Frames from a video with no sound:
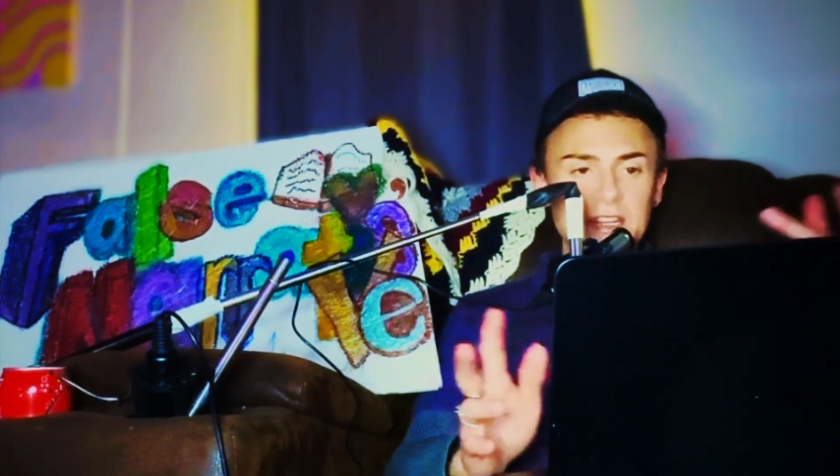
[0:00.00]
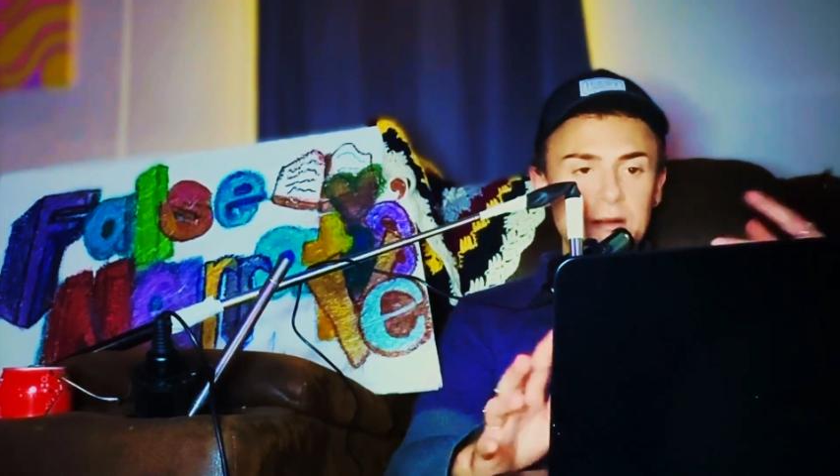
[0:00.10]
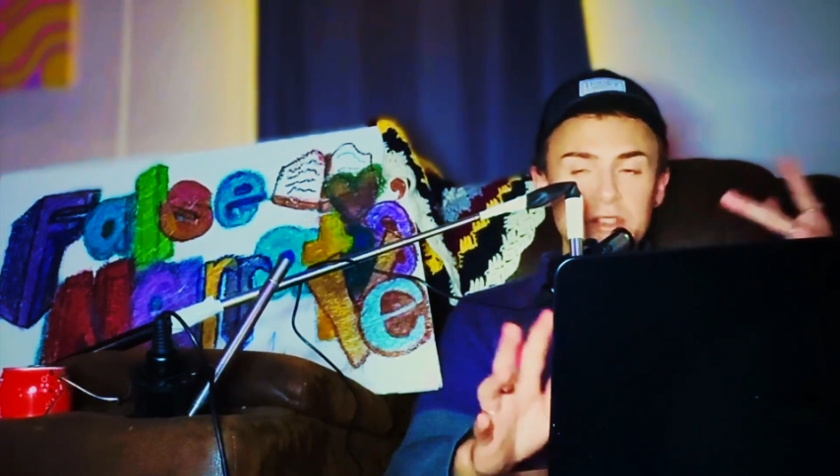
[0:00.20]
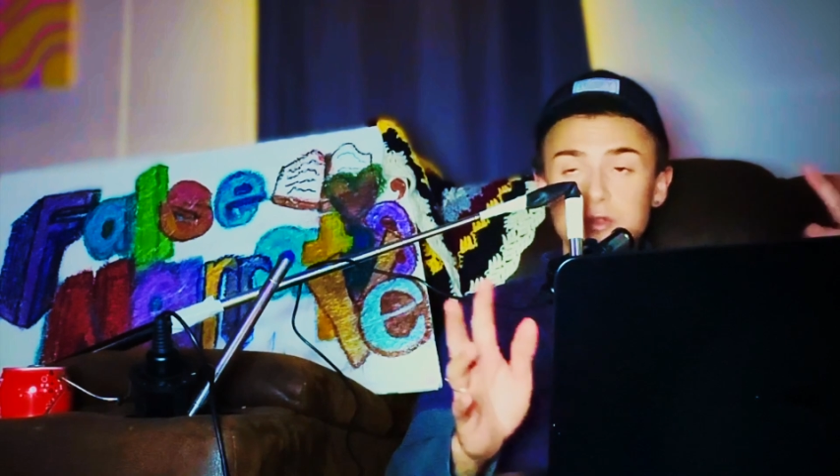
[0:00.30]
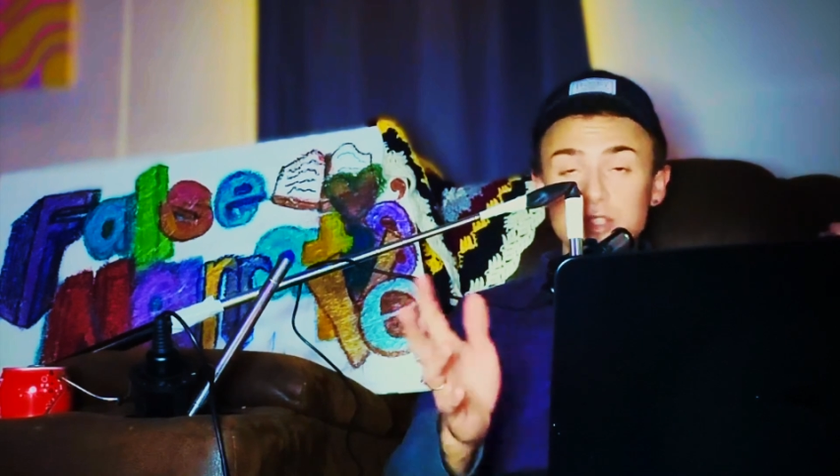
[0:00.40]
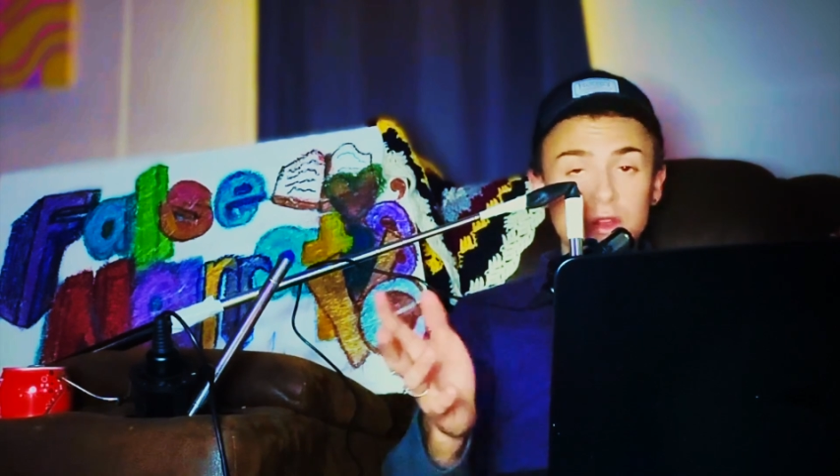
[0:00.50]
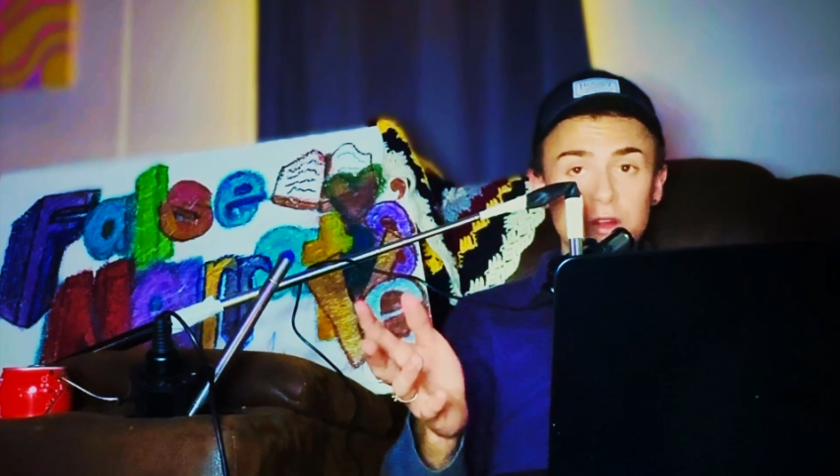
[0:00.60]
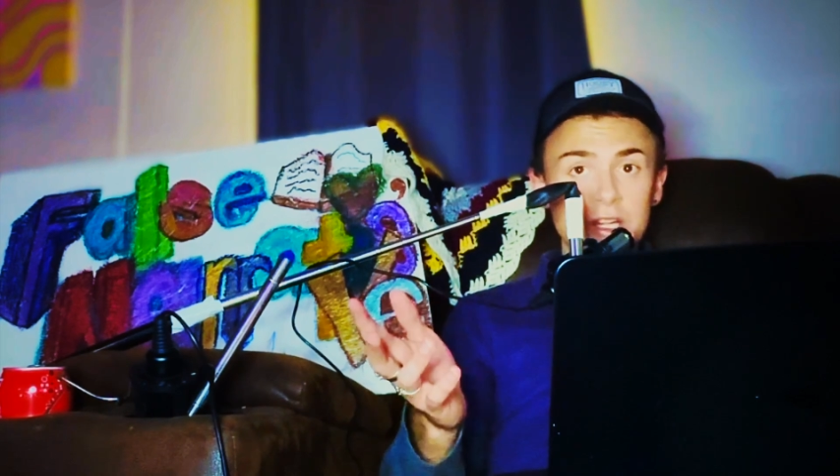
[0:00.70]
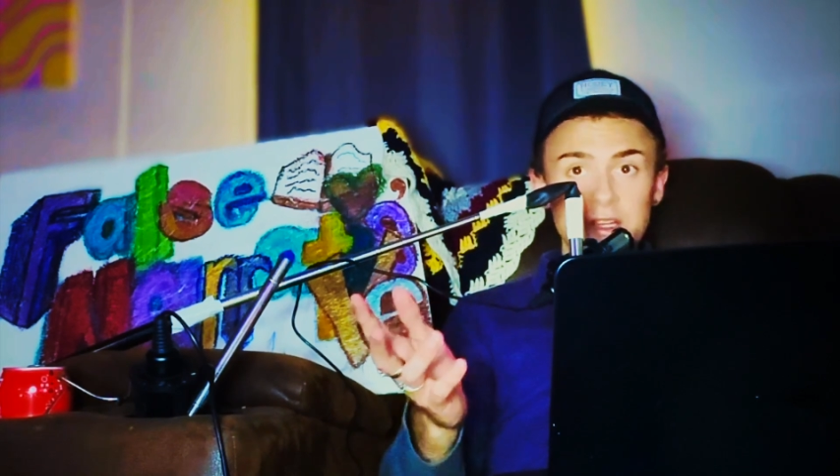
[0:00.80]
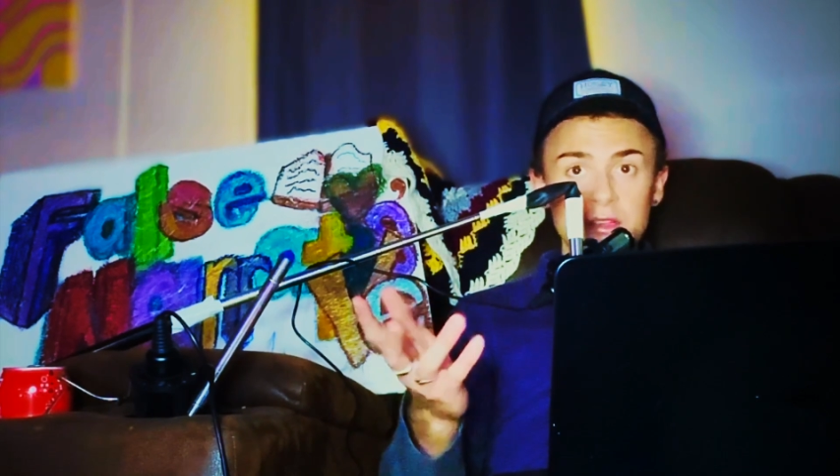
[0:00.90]
I'm so
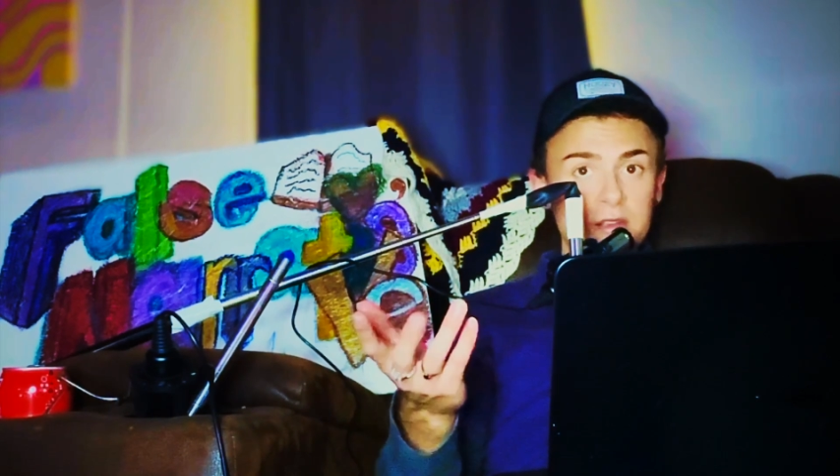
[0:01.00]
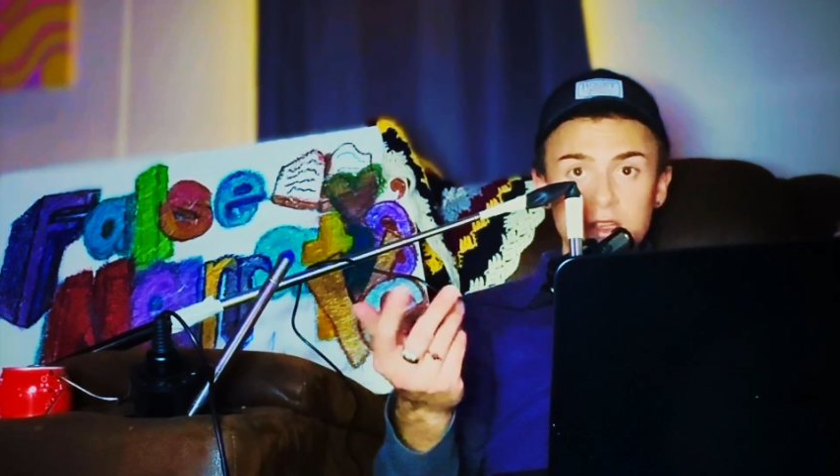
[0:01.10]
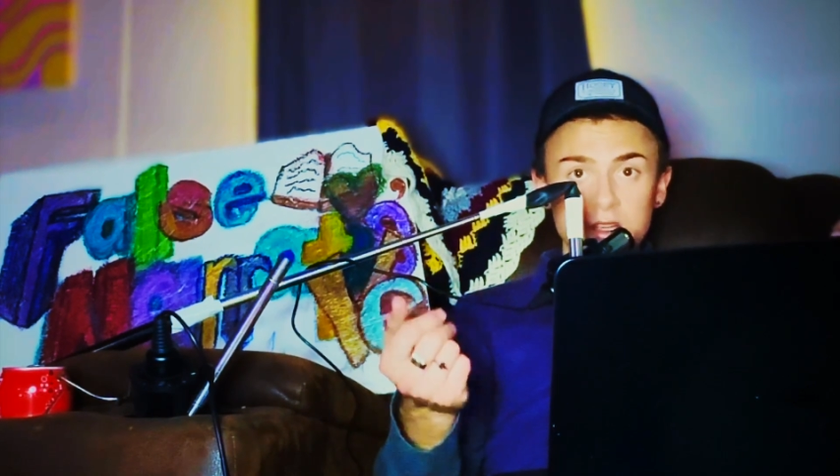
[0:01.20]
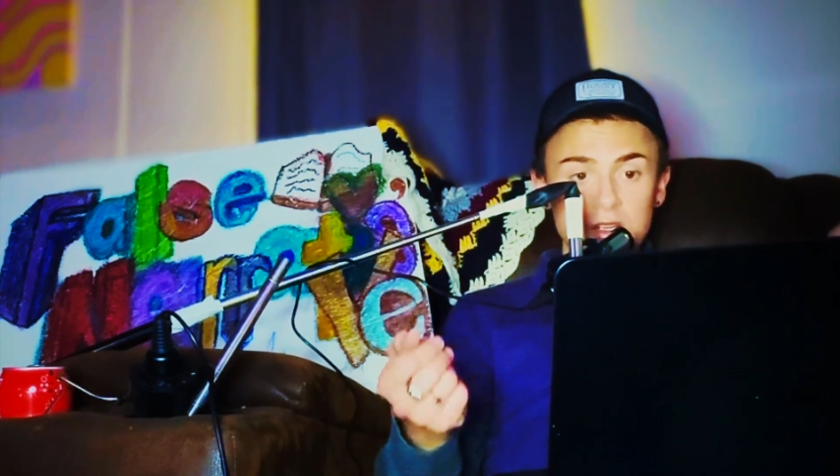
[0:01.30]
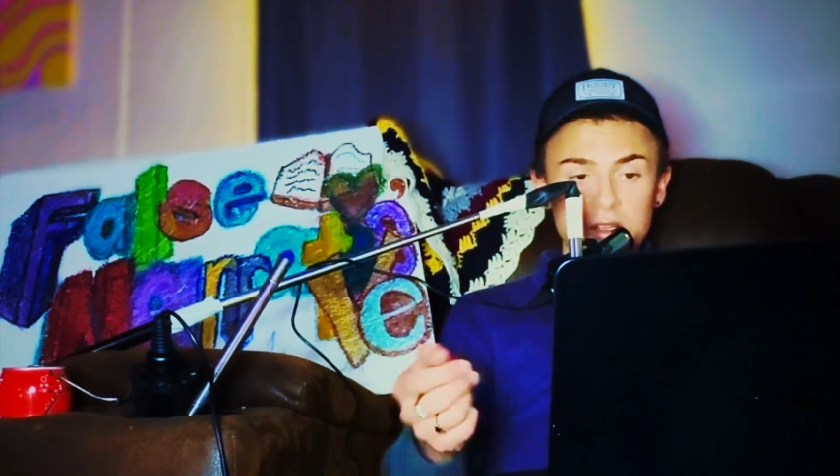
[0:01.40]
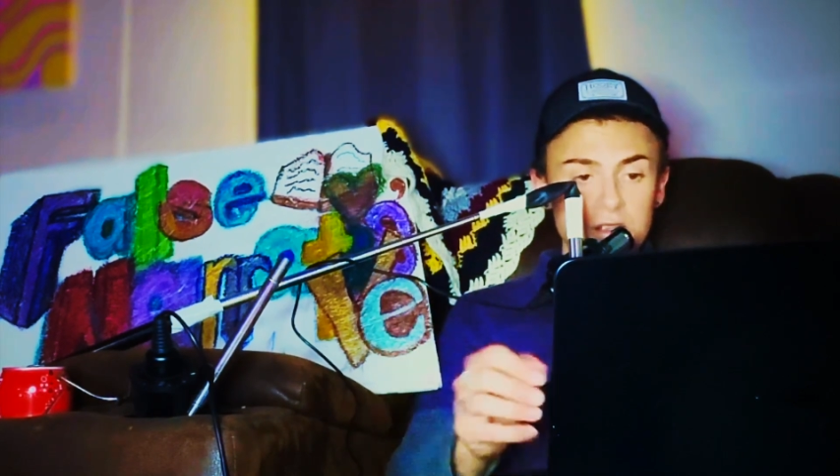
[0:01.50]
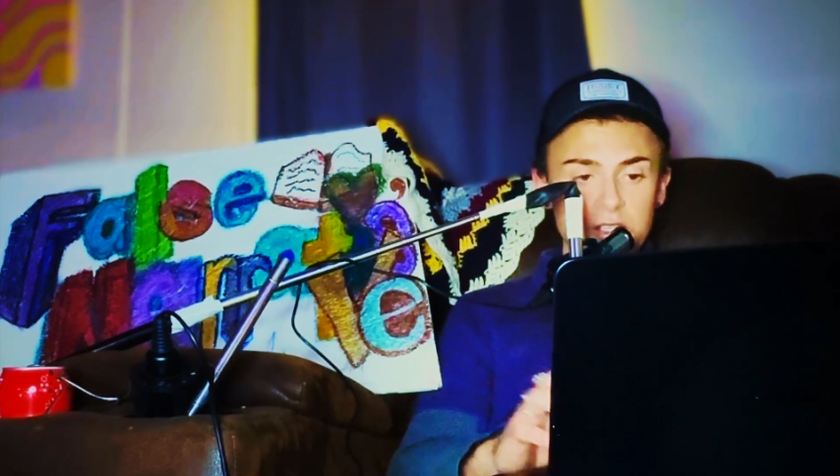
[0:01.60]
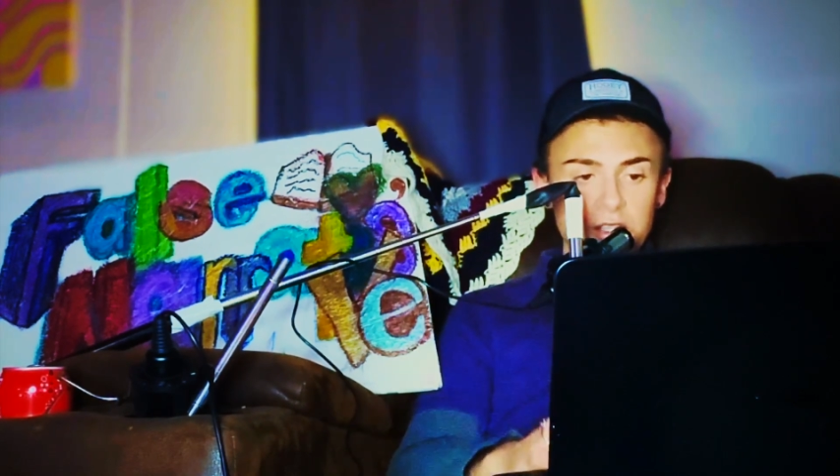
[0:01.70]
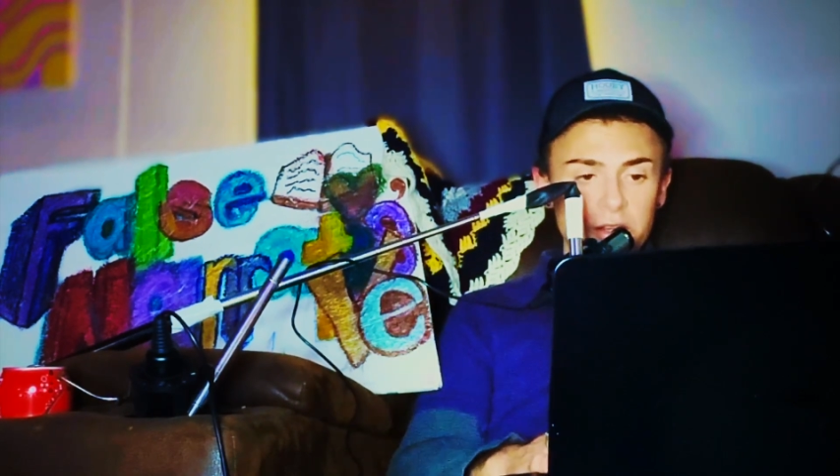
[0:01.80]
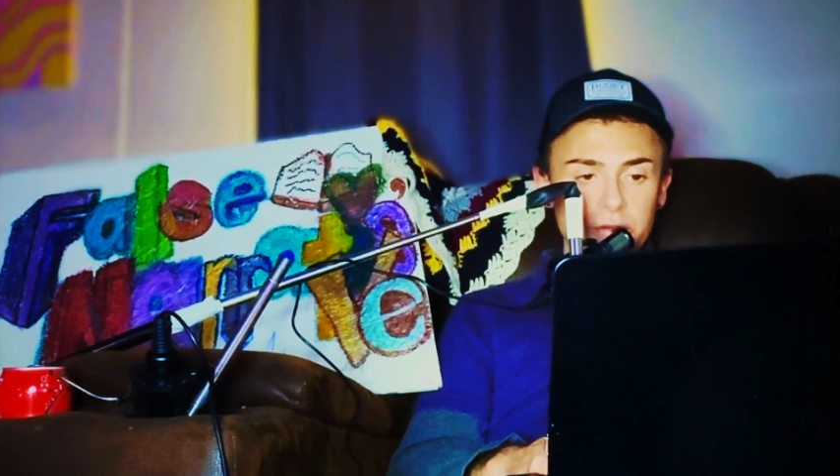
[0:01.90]
sorry,
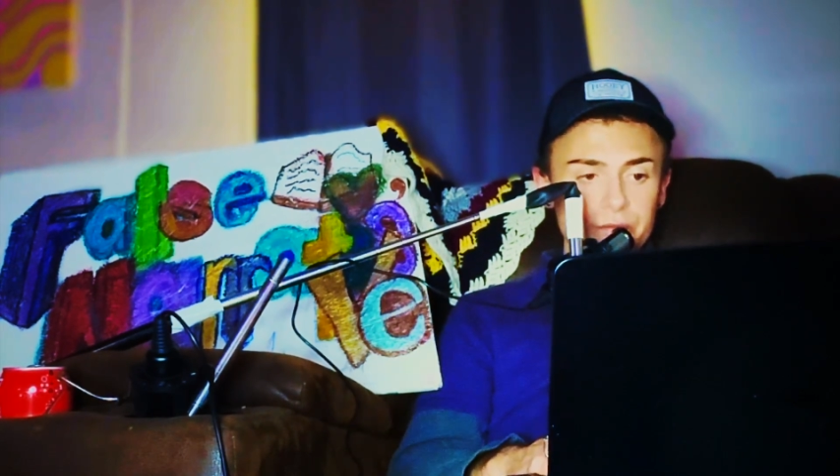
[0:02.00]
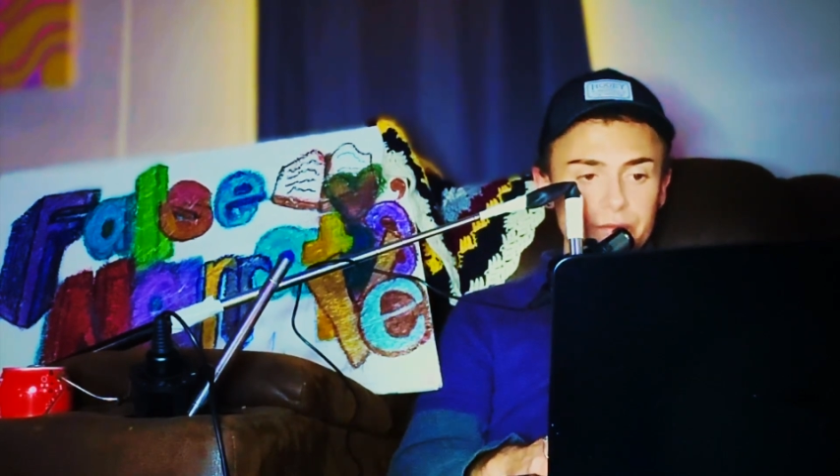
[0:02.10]
But